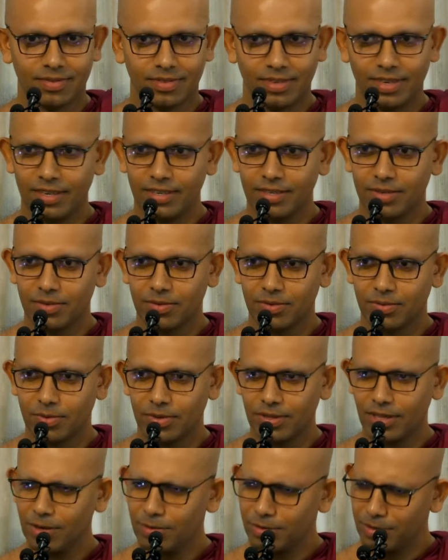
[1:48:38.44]
right?
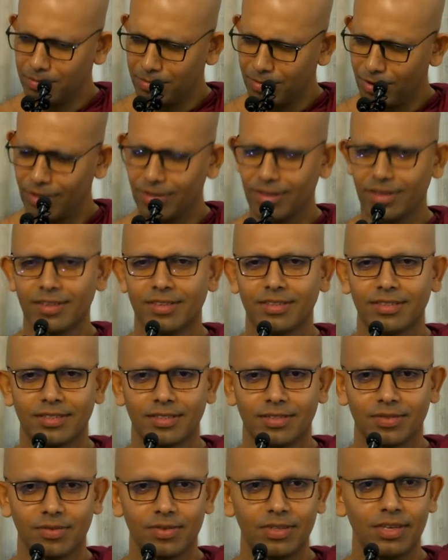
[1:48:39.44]
Without a bother,
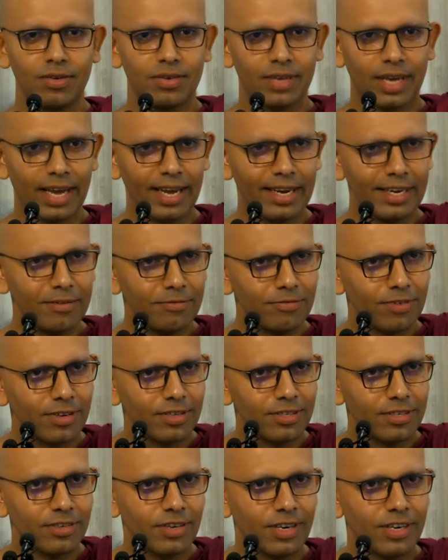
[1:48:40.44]
without any
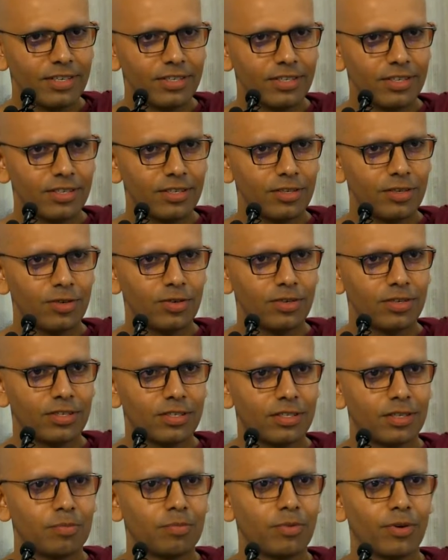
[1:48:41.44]
frustration or
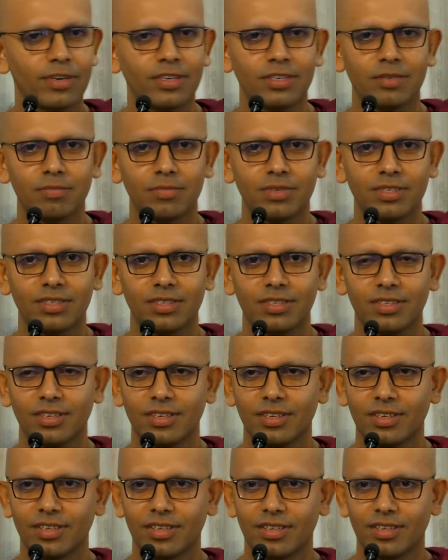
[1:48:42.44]
disappointment,
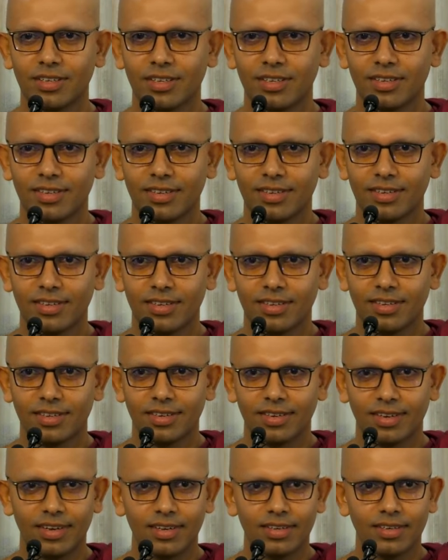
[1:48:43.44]

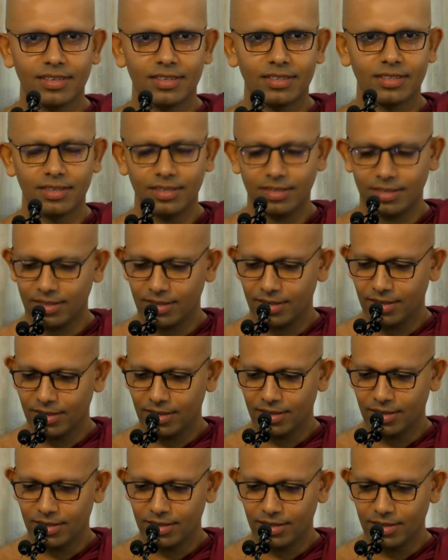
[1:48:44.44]
right? Just
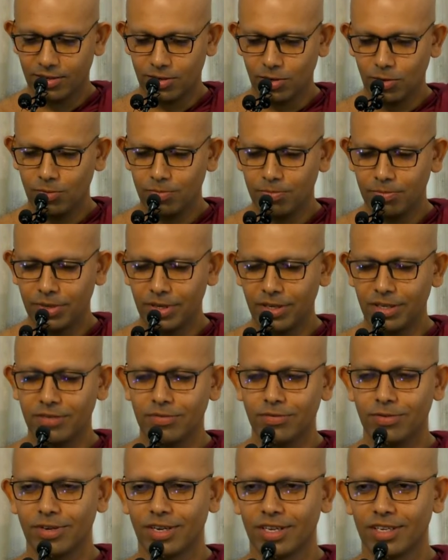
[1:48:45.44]
so
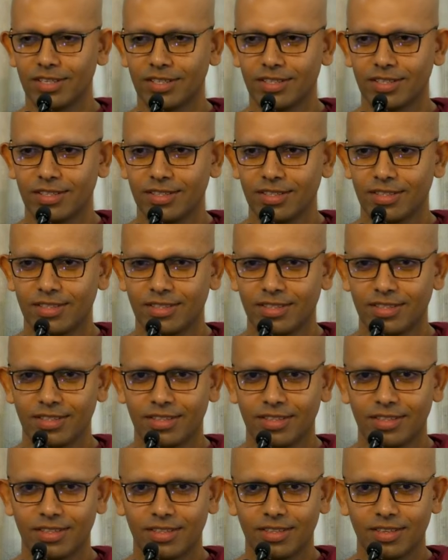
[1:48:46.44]
peacefully,
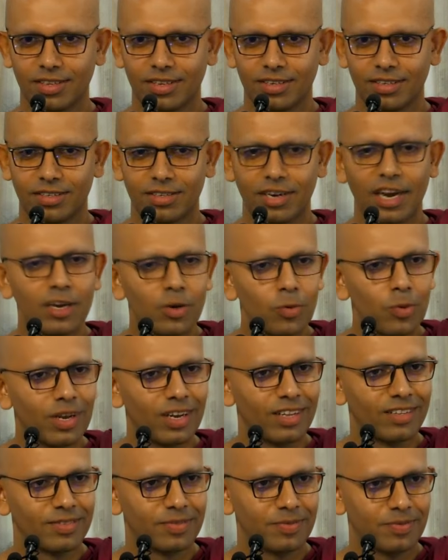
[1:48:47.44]

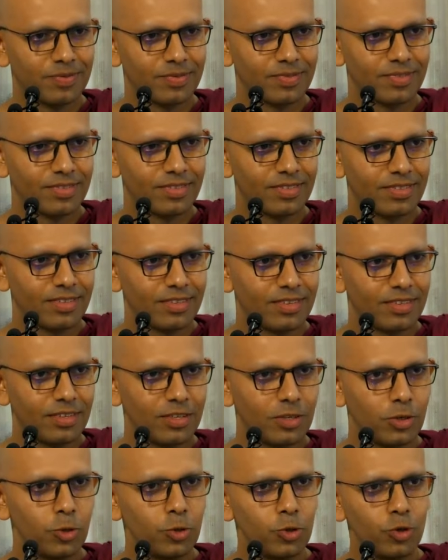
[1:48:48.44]
tranquil.
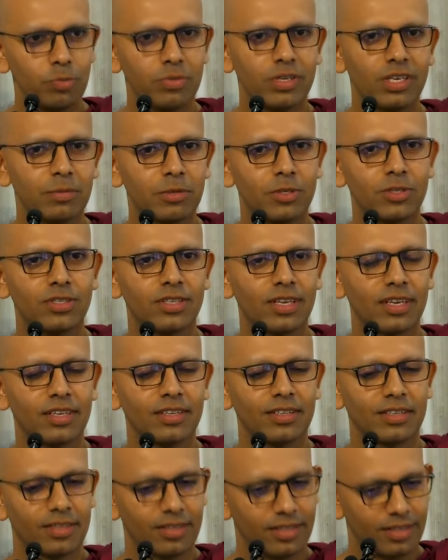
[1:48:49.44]
You should be able to
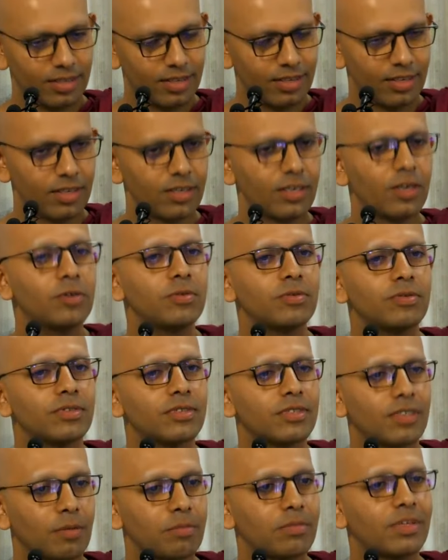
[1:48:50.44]
say, you know,
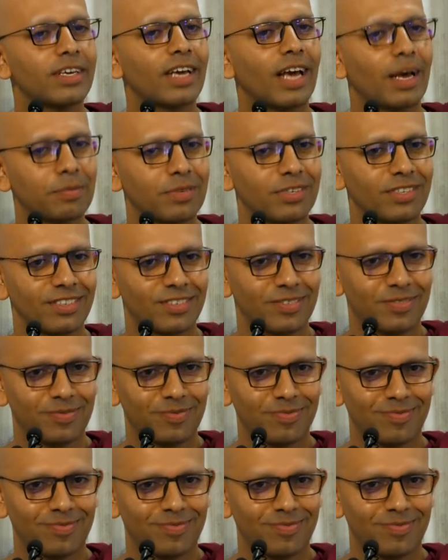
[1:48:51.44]
something happened